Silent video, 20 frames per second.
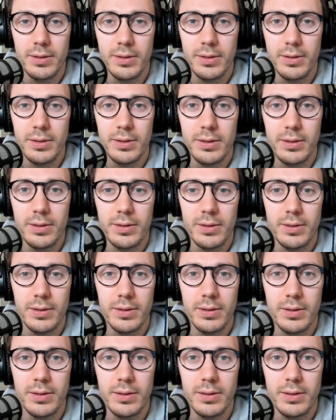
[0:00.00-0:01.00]

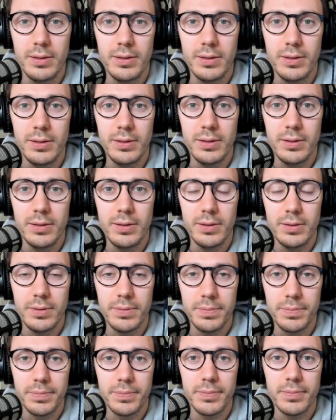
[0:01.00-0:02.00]

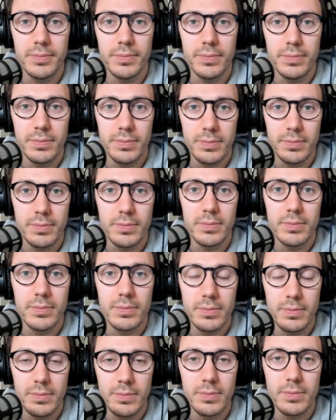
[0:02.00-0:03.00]

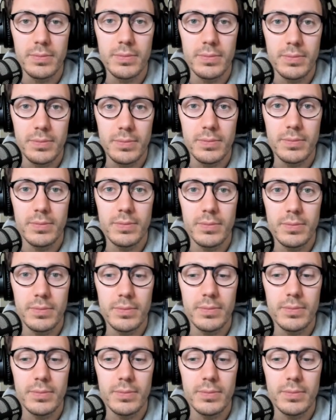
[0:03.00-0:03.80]
(silent)